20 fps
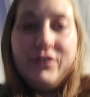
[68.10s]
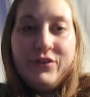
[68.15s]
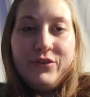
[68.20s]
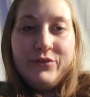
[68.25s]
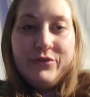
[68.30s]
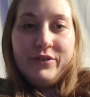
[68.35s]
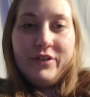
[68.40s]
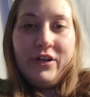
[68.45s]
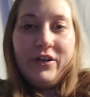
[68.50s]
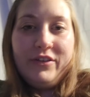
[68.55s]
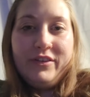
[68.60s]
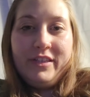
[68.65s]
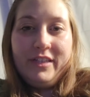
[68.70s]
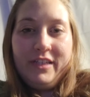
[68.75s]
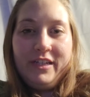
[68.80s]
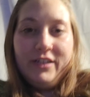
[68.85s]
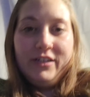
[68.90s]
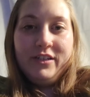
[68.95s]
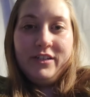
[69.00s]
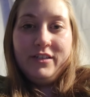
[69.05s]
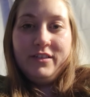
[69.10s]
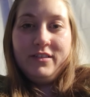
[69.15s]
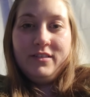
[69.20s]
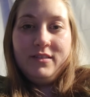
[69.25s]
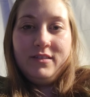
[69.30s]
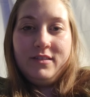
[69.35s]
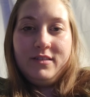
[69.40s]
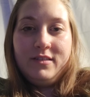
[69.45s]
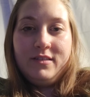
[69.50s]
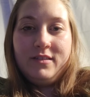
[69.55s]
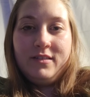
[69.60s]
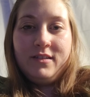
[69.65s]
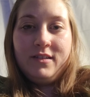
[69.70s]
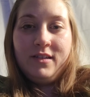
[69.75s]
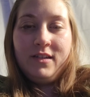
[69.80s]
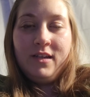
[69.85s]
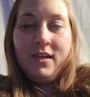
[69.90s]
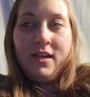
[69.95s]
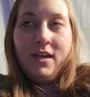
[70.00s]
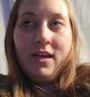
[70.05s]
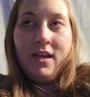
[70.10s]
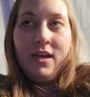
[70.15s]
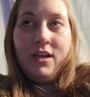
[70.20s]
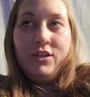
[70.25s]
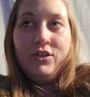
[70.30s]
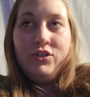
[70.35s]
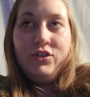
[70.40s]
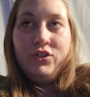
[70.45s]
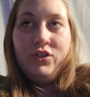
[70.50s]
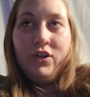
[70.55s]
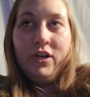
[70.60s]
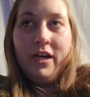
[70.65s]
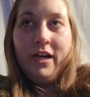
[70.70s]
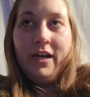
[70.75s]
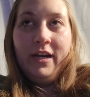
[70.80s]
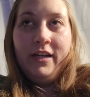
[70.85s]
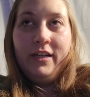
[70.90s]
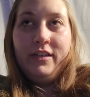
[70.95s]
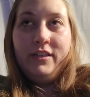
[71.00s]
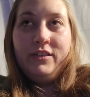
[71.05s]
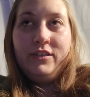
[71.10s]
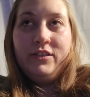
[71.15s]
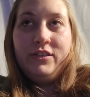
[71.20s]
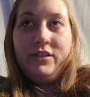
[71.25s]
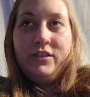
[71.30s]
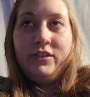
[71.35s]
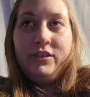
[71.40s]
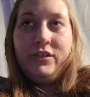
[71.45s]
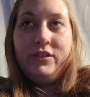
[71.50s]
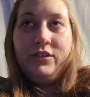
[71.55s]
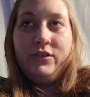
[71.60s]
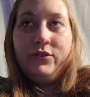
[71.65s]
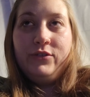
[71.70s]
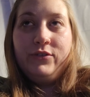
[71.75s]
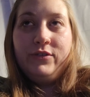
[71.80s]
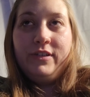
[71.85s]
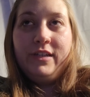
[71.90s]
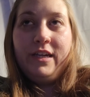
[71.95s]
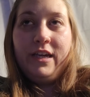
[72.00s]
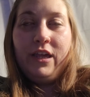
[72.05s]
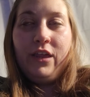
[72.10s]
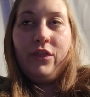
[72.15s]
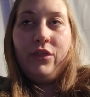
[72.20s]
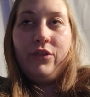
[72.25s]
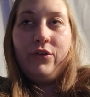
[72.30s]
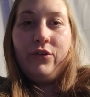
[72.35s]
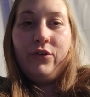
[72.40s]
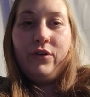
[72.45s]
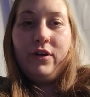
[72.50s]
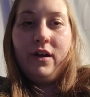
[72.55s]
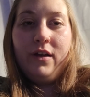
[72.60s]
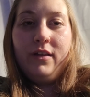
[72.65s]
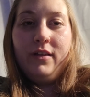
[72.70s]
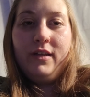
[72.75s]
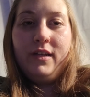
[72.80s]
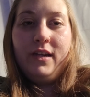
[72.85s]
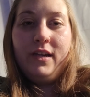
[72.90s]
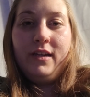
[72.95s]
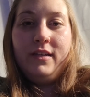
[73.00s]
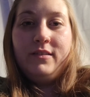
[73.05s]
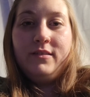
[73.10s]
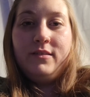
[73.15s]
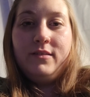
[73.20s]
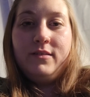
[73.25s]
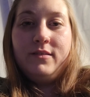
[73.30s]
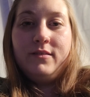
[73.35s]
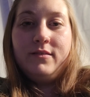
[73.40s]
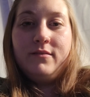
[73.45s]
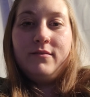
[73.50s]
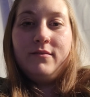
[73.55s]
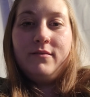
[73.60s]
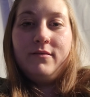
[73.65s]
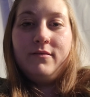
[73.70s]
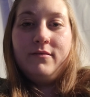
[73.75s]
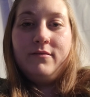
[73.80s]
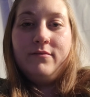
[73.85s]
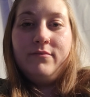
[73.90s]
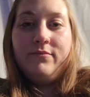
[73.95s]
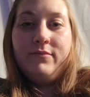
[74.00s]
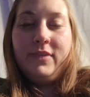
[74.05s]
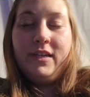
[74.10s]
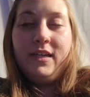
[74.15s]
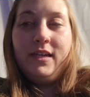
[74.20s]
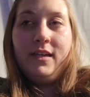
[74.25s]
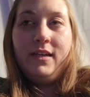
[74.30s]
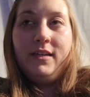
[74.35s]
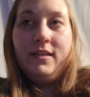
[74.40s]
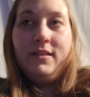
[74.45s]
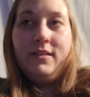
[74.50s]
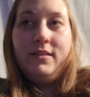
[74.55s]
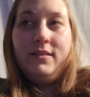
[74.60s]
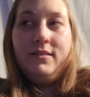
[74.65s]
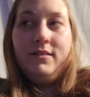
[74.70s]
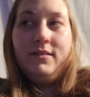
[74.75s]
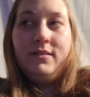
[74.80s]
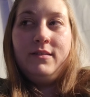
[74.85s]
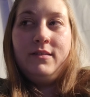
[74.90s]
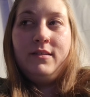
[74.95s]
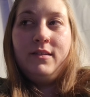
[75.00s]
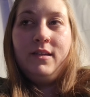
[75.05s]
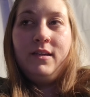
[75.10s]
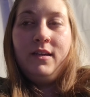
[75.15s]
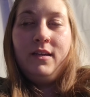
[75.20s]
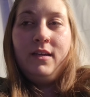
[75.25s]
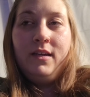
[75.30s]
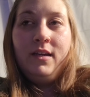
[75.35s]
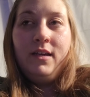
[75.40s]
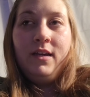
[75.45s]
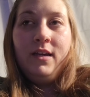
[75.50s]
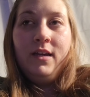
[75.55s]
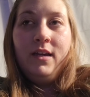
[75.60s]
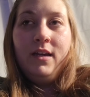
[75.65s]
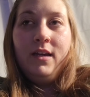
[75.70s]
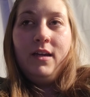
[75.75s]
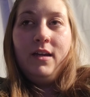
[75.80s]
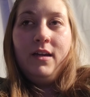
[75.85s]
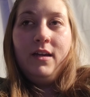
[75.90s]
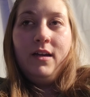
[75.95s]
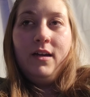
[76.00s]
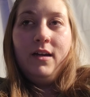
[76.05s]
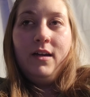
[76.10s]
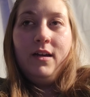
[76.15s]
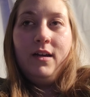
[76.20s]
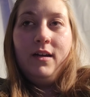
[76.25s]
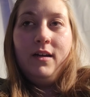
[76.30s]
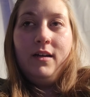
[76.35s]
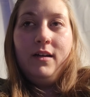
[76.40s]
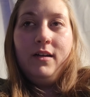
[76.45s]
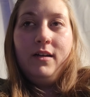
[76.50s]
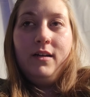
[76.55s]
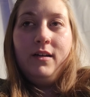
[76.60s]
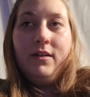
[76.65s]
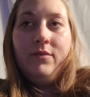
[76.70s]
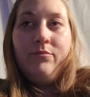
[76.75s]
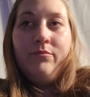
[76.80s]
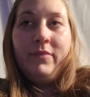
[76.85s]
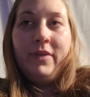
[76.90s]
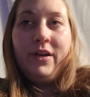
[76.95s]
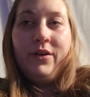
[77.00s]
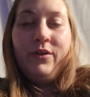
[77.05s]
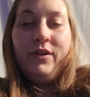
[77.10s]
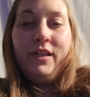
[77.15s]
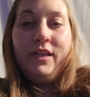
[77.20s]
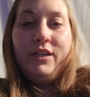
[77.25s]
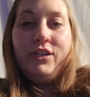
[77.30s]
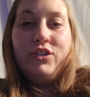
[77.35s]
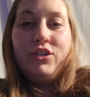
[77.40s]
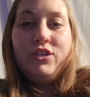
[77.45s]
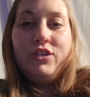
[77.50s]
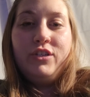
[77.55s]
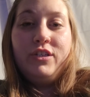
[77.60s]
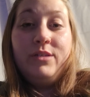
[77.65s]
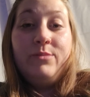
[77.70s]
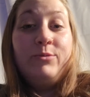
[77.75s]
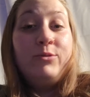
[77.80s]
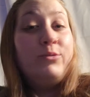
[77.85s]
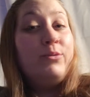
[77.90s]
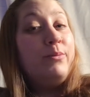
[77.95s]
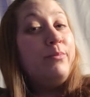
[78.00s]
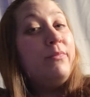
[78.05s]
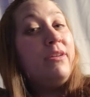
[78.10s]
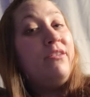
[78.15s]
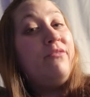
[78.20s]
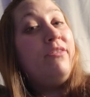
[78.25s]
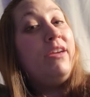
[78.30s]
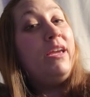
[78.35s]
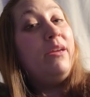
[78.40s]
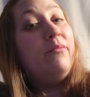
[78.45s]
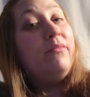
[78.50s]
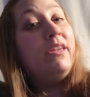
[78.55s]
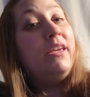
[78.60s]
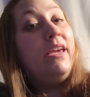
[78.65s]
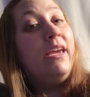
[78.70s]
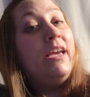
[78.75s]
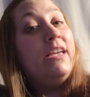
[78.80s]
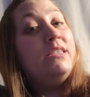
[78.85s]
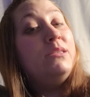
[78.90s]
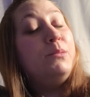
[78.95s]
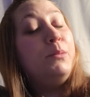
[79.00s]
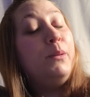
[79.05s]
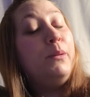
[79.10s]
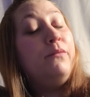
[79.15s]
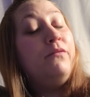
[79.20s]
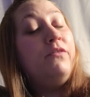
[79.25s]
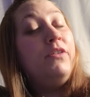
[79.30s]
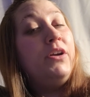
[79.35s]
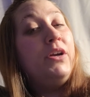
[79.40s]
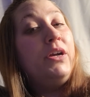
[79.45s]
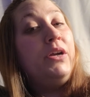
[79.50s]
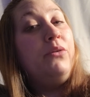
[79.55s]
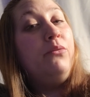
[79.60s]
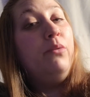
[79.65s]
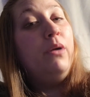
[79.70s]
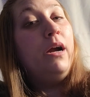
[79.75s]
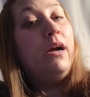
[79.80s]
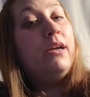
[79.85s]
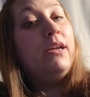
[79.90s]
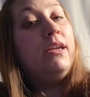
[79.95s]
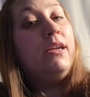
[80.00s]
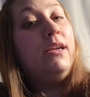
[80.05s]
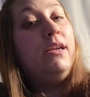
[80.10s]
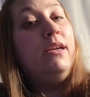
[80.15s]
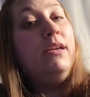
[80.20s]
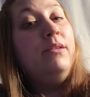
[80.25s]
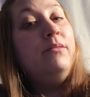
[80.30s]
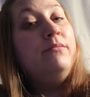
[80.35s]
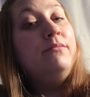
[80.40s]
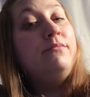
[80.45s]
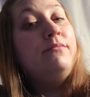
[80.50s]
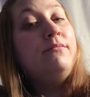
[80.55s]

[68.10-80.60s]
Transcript: throughout the years trying to get through holidays because my relationships with my family has been very rocky